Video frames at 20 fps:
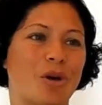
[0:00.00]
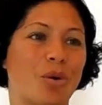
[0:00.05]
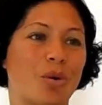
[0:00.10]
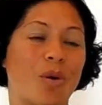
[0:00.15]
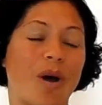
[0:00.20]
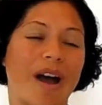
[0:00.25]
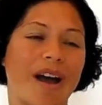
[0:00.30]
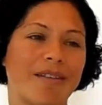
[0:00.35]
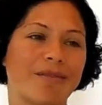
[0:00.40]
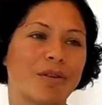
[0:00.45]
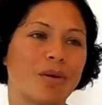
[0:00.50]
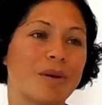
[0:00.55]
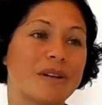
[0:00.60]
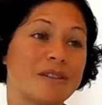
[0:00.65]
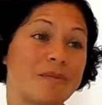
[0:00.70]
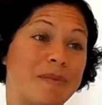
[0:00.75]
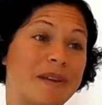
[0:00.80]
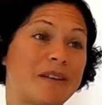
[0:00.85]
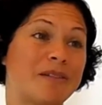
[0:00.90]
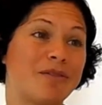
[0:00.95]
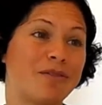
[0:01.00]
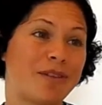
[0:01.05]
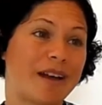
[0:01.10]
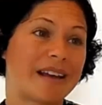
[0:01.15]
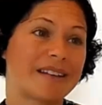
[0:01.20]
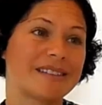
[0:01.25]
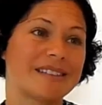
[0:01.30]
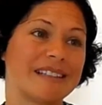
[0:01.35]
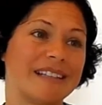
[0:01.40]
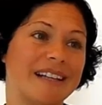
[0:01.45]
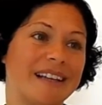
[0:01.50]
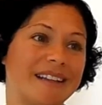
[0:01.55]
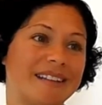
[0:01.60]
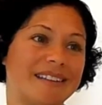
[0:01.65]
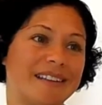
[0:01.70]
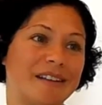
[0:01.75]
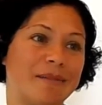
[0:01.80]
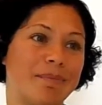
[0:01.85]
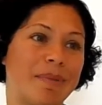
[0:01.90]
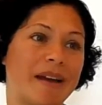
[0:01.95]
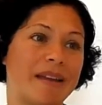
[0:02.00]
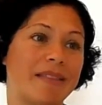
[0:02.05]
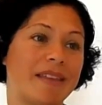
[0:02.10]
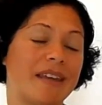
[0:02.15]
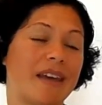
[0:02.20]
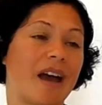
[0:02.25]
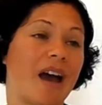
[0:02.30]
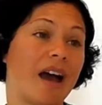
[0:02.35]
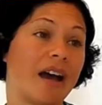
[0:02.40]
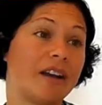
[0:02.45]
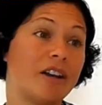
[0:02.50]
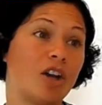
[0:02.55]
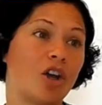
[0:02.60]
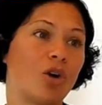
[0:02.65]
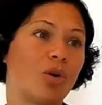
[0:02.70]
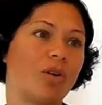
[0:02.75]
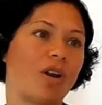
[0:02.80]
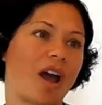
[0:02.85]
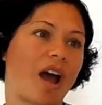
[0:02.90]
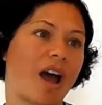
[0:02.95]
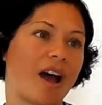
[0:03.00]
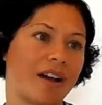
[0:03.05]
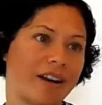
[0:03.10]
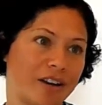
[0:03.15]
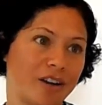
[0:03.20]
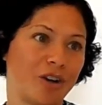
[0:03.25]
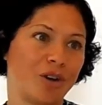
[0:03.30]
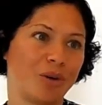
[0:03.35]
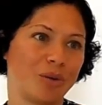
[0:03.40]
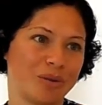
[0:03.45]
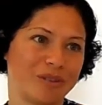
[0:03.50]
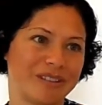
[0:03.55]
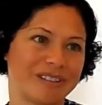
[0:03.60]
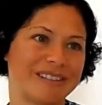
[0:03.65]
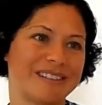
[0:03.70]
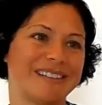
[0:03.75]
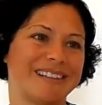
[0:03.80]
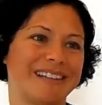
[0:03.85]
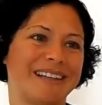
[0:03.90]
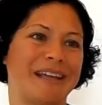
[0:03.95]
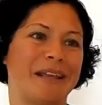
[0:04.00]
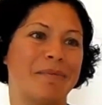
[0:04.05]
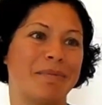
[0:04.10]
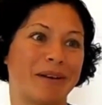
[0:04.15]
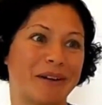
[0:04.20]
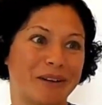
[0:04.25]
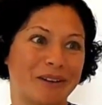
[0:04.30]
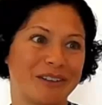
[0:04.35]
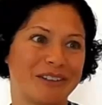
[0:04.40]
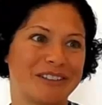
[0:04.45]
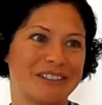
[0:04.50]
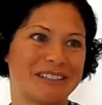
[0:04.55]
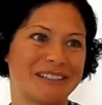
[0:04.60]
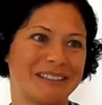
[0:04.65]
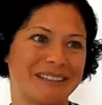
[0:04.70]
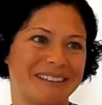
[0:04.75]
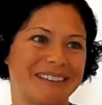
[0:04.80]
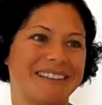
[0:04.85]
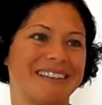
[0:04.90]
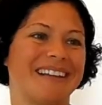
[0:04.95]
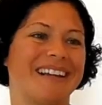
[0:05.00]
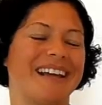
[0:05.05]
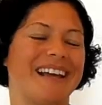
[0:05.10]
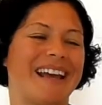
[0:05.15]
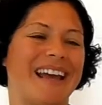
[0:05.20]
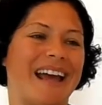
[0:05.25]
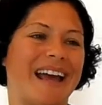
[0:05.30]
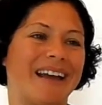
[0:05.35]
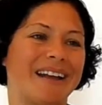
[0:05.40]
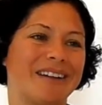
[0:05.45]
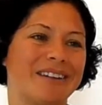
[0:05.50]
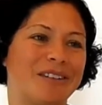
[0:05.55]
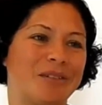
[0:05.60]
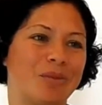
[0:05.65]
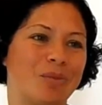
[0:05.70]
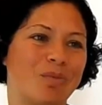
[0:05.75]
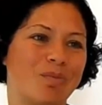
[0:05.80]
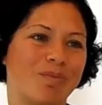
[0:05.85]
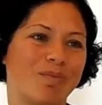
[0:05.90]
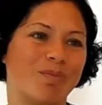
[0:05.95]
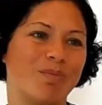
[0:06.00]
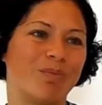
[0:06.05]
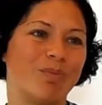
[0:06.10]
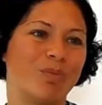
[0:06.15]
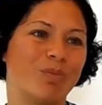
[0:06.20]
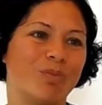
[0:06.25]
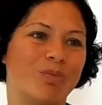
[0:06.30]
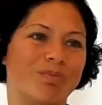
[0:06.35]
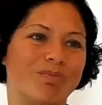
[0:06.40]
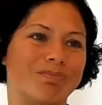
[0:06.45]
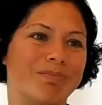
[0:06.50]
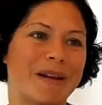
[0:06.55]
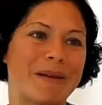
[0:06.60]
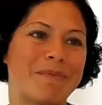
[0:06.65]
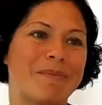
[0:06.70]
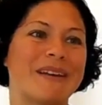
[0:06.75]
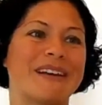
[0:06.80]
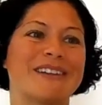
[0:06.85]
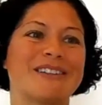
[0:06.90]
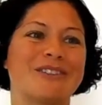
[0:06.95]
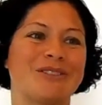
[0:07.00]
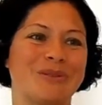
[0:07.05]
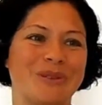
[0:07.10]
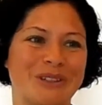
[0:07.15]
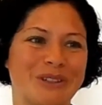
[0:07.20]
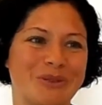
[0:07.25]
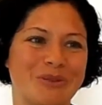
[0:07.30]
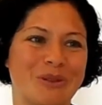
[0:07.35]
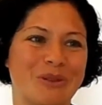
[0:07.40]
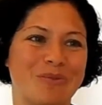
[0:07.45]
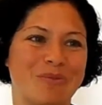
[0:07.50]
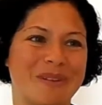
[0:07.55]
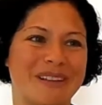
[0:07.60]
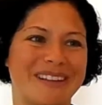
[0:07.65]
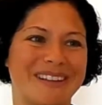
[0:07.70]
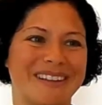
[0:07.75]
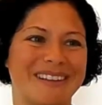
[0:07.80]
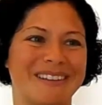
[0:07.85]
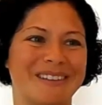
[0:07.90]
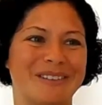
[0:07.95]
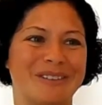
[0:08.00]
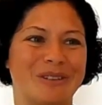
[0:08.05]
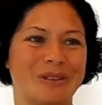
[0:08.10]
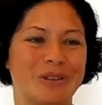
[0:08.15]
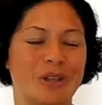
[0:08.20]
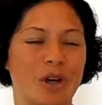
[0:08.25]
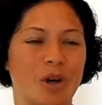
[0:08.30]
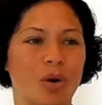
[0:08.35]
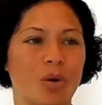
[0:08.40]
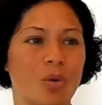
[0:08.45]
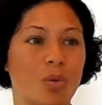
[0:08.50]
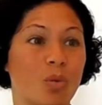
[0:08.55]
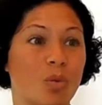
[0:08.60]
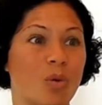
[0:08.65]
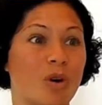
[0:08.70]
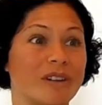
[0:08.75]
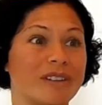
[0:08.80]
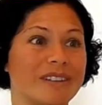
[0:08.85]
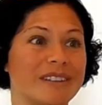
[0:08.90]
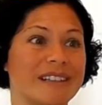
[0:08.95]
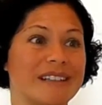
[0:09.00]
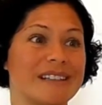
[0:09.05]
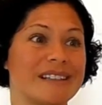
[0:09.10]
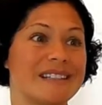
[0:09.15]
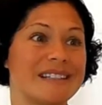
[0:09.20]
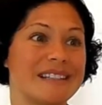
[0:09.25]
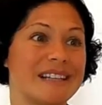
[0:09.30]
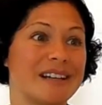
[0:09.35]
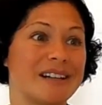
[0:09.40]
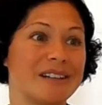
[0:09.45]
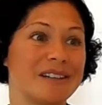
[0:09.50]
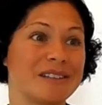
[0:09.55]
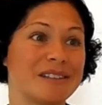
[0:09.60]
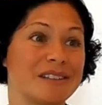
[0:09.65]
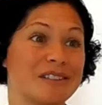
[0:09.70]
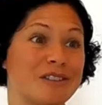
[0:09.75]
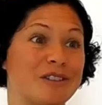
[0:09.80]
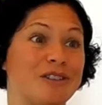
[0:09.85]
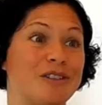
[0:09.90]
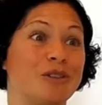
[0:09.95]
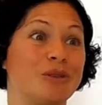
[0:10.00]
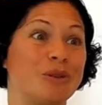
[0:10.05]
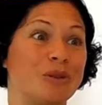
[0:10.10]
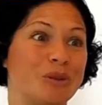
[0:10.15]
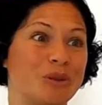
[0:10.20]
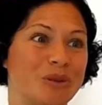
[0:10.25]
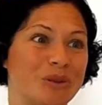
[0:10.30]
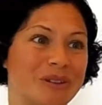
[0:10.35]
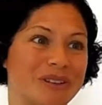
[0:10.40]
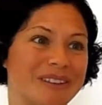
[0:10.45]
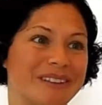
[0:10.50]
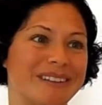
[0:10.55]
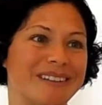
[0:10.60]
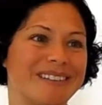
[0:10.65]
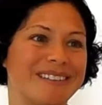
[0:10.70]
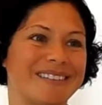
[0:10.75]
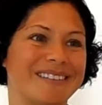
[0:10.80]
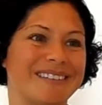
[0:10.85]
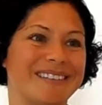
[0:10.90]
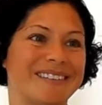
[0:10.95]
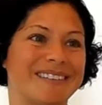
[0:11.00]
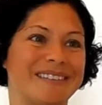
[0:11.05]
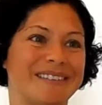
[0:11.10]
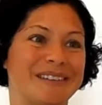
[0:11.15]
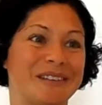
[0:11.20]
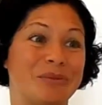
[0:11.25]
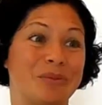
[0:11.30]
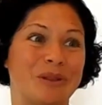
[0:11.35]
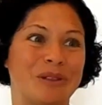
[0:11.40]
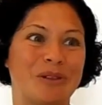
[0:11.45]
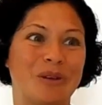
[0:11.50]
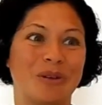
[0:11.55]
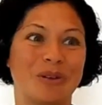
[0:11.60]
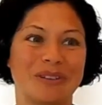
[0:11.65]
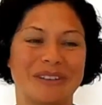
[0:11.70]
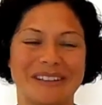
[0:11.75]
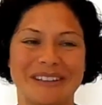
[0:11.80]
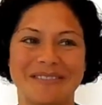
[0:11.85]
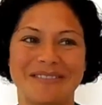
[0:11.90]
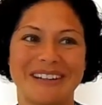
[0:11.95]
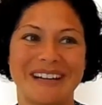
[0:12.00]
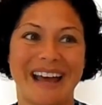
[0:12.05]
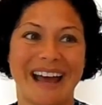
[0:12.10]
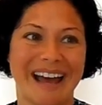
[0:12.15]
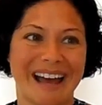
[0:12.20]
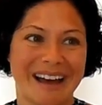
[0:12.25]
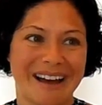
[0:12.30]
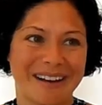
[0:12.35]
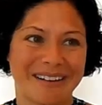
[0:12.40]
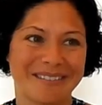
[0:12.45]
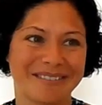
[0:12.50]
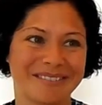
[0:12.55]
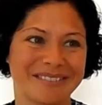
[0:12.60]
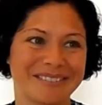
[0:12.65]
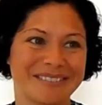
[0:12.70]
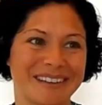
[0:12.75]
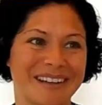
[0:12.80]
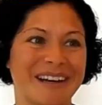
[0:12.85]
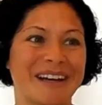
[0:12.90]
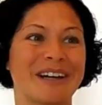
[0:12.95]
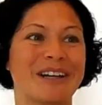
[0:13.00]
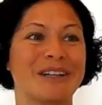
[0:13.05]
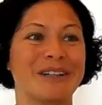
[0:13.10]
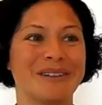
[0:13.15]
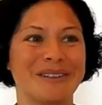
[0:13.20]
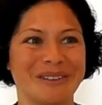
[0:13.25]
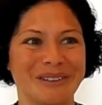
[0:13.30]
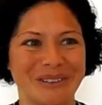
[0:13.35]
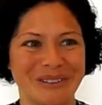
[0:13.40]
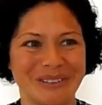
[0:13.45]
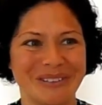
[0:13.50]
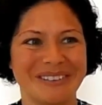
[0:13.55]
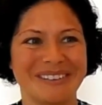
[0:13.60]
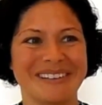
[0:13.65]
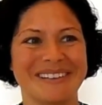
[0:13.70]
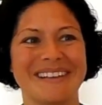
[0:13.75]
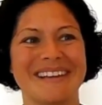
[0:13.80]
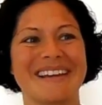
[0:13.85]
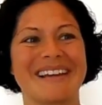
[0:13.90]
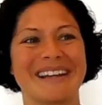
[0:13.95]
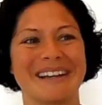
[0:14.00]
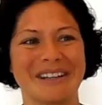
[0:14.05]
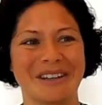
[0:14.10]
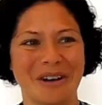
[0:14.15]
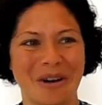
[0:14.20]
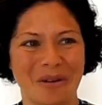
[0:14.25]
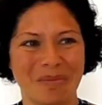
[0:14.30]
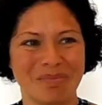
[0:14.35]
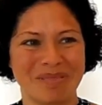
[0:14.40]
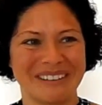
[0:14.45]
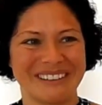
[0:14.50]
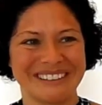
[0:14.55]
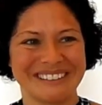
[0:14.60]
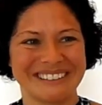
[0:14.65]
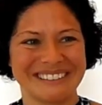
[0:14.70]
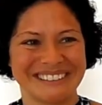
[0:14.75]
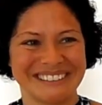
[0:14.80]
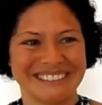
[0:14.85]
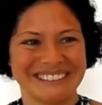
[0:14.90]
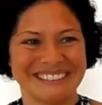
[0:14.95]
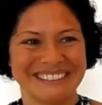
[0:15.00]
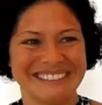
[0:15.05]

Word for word: So I've always been fascinated by the unknown unknowns in biology and my biggest wish would be to know what can cells do that we don't even have a clue that they can accomplish.